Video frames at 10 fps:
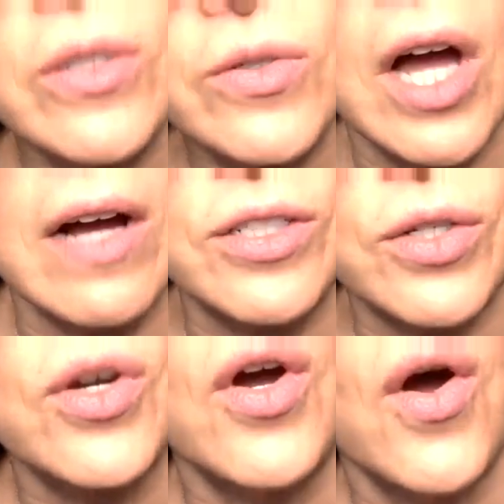doctor
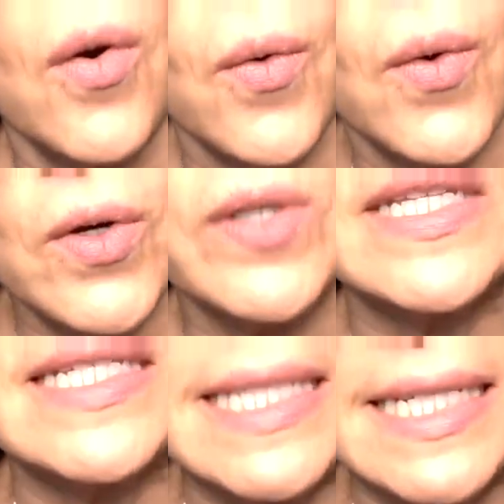ordered the
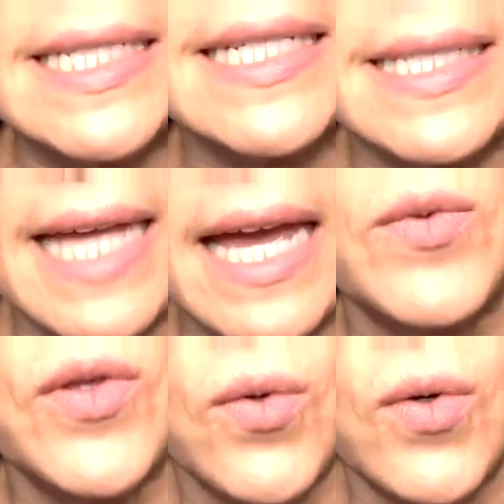CT scan
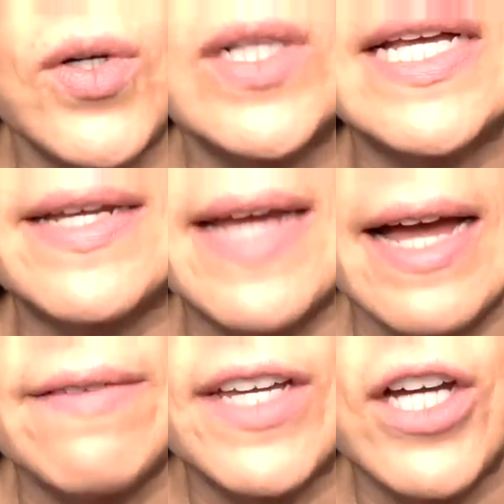with oral and
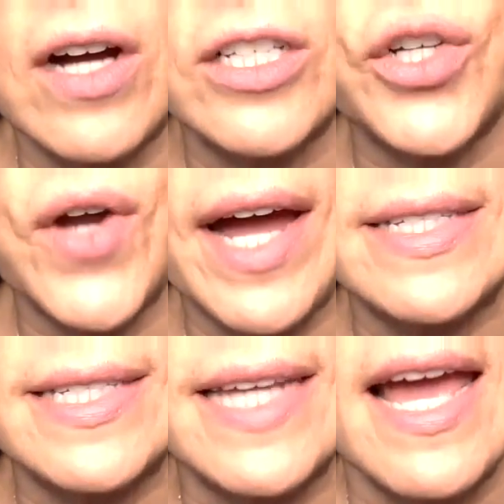IV contrast,